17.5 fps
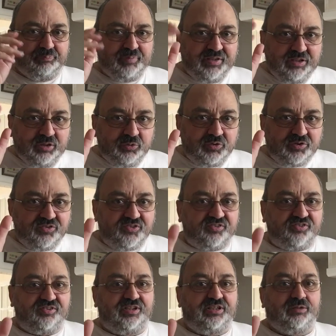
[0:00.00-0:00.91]
but you can
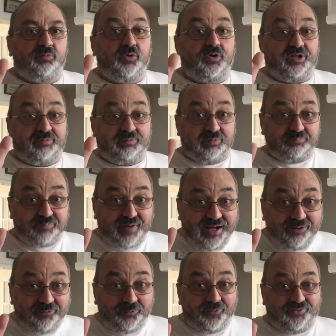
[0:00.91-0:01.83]
see what I'm
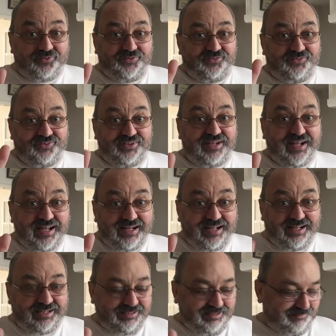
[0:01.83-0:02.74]
about to get
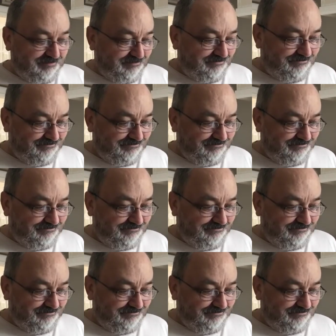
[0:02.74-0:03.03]
at.